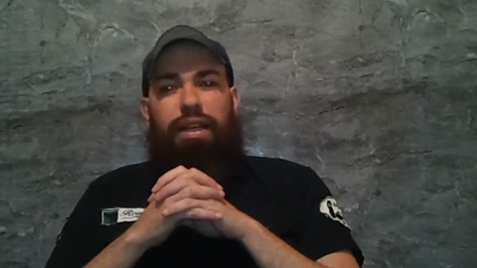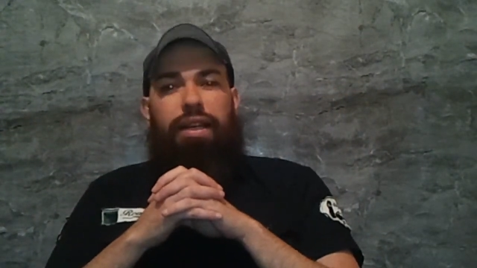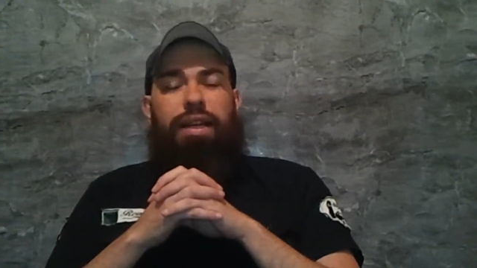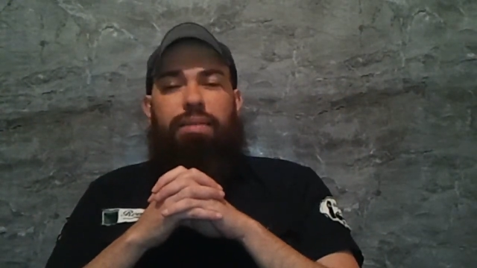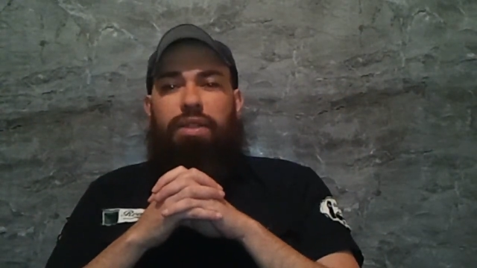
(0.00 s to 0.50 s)

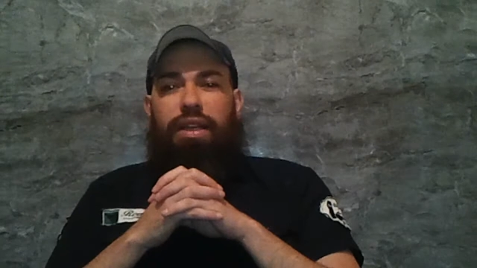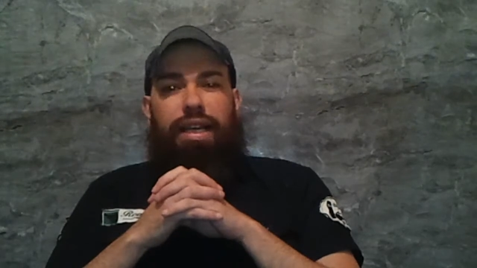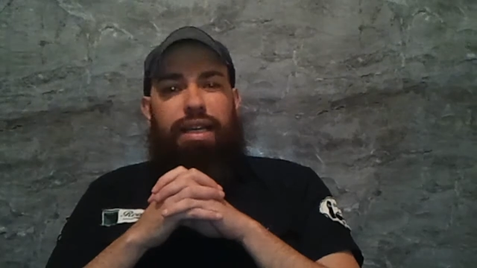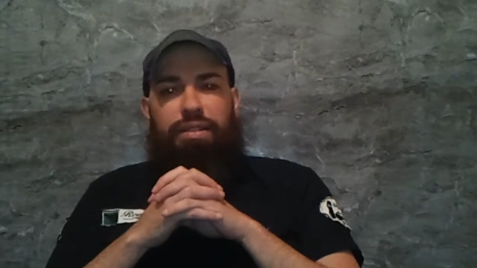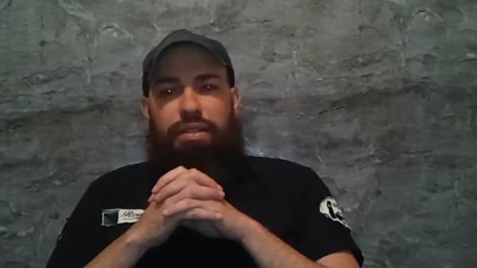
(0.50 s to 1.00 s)
that comes
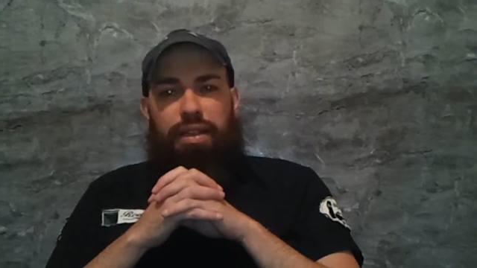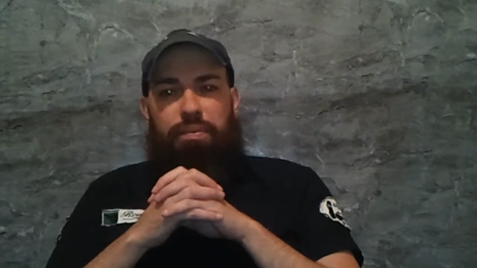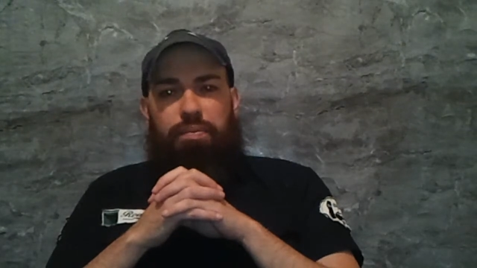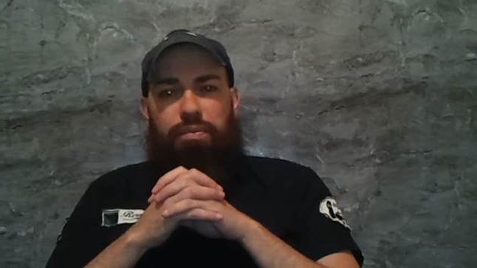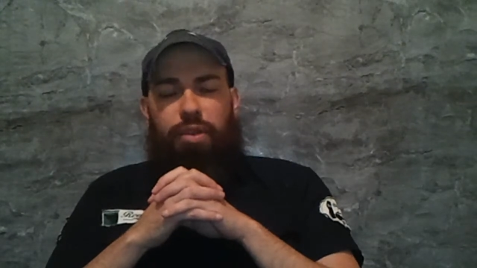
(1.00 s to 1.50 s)
against
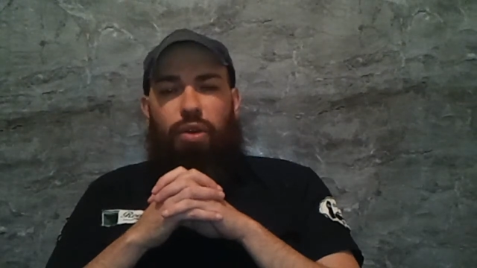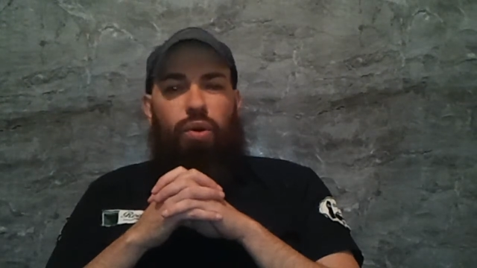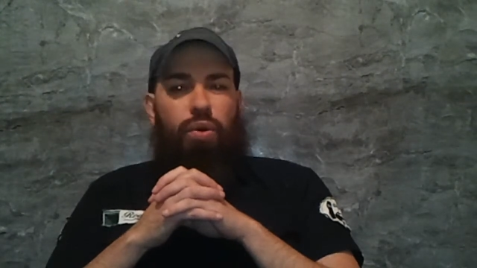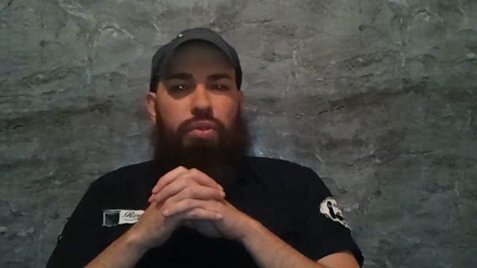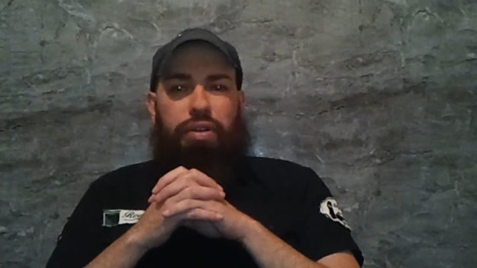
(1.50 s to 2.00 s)
him. The
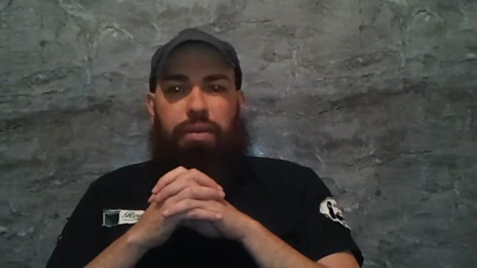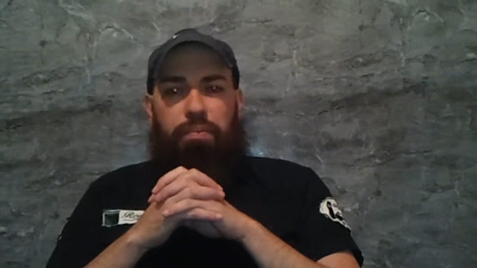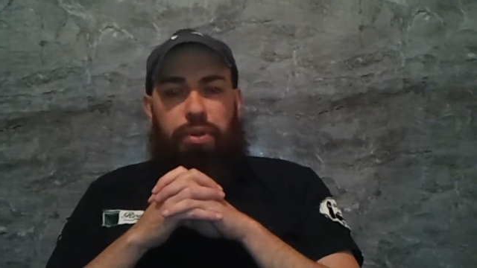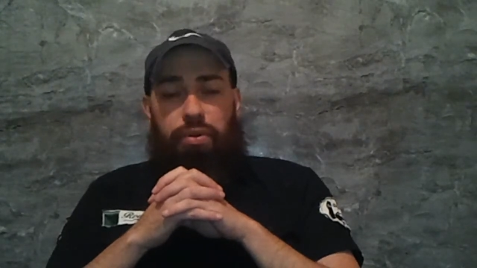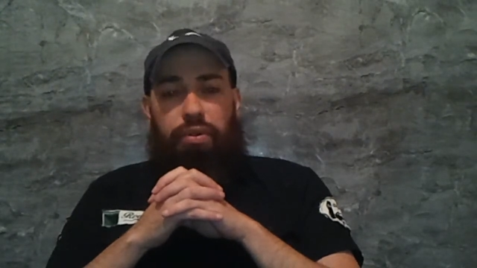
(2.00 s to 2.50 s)
Lord
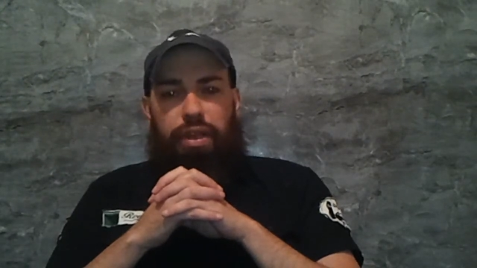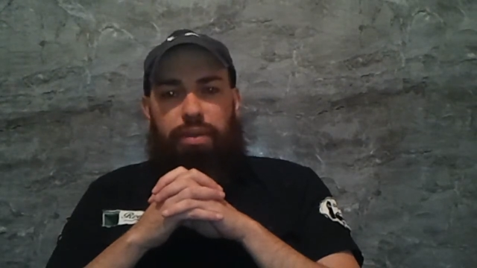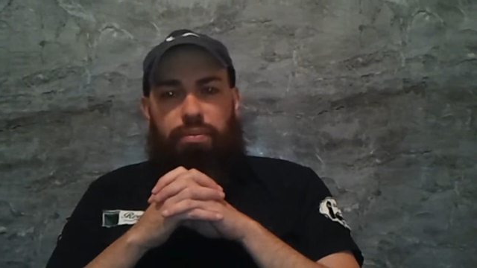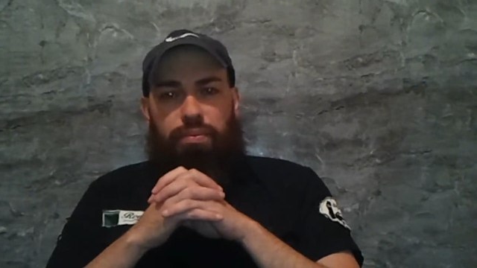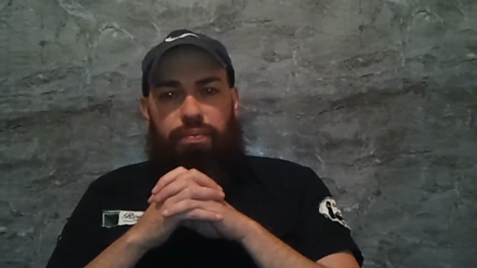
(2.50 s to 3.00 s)
rebuke
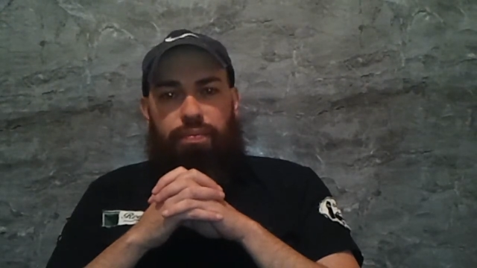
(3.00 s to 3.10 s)
them.